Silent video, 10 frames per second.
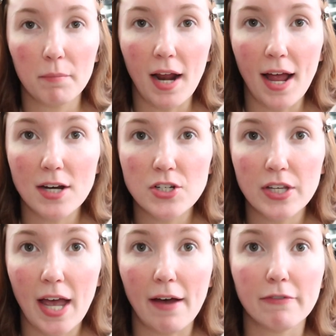but I
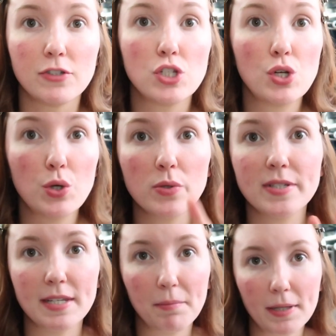actually have two
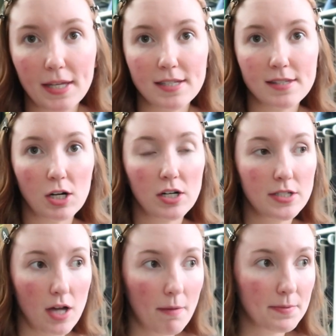siblings that are
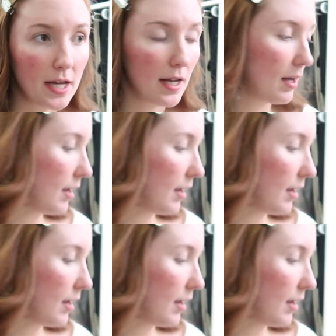adopted